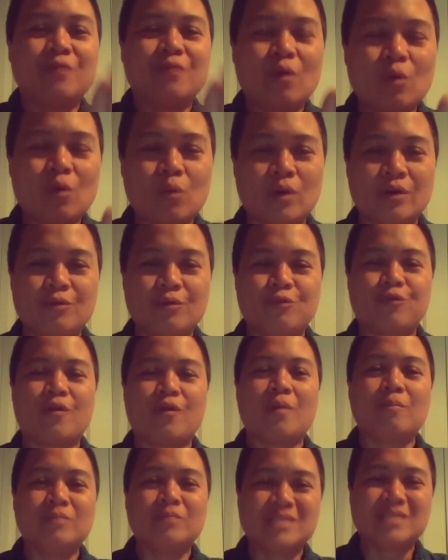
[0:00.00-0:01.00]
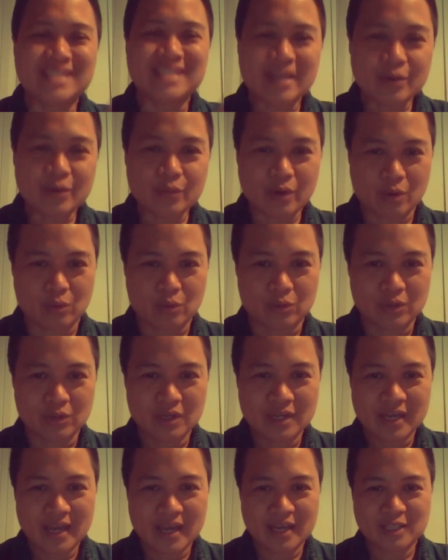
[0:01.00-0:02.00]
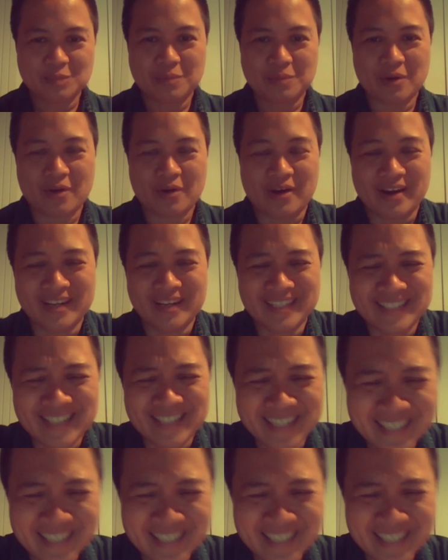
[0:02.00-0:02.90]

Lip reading: forward from zero experience.